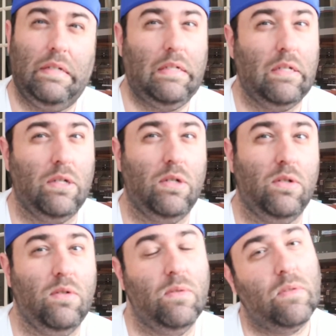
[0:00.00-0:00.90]

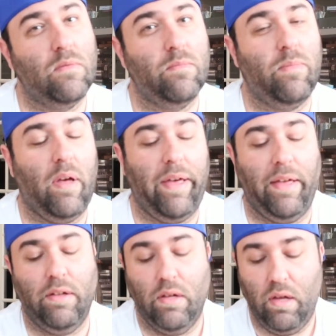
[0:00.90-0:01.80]
no,
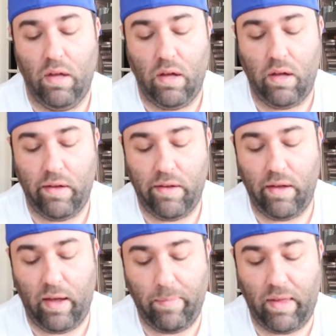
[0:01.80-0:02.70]
but
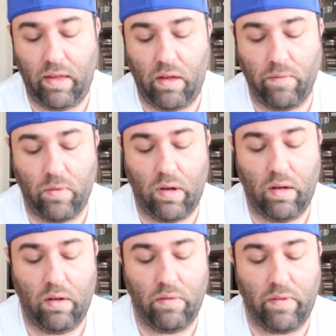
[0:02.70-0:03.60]
I mean,
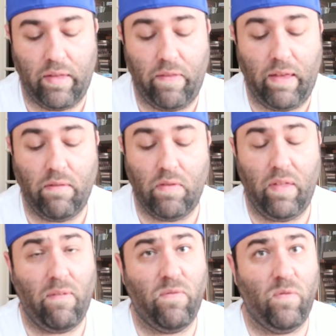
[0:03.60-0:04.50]
overall, like they,
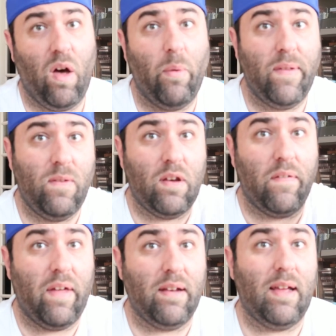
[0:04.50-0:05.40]
they've always
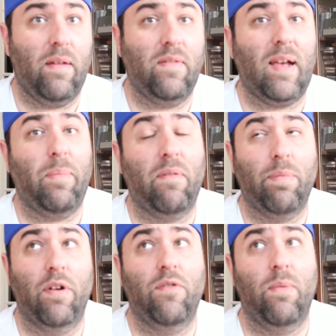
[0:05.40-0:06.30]
done that type of
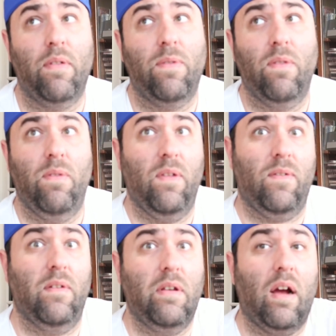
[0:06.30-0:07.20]
approach with
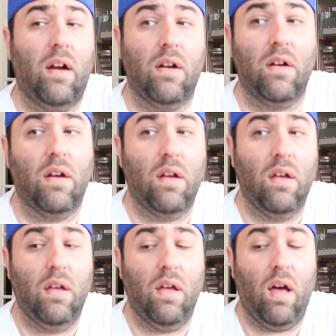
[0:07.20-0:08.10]
this entire
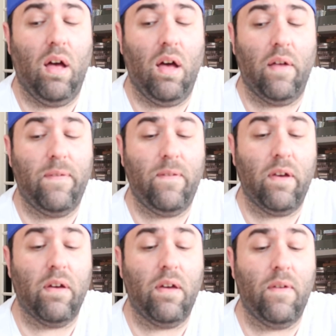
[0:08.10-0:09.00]
uh,
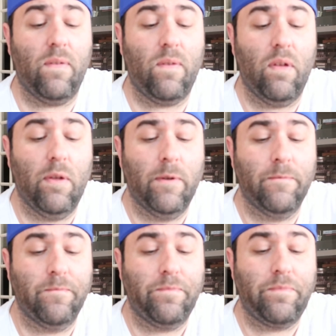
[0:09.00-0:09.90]
series.
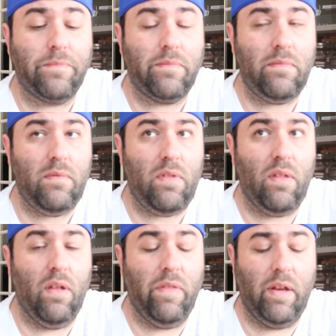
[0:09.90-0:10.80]

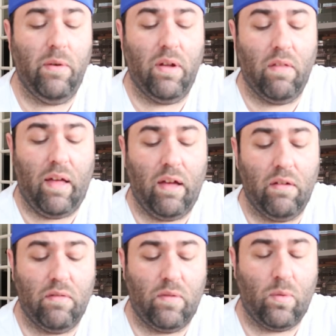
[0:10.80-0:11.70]
They do it a lot
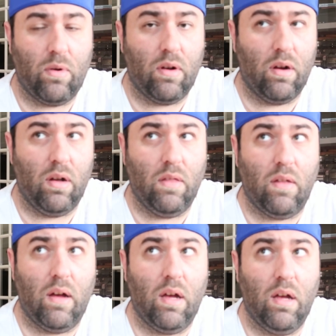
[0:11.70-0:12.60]
on Sword Art
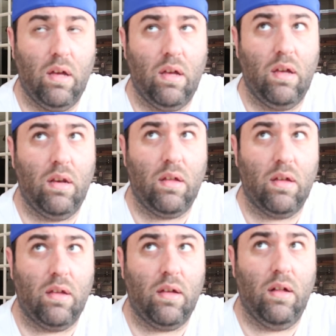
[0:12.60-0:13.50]
Online,
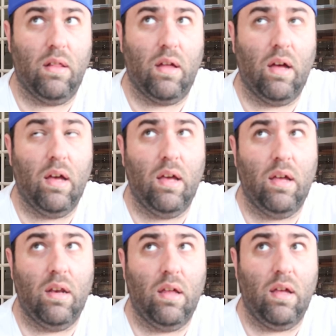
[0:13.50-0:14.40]
Gun Gale
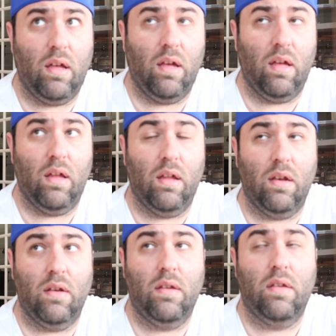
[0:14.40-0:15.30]
Online,
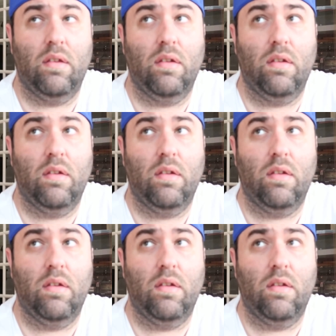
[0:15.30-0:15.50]
and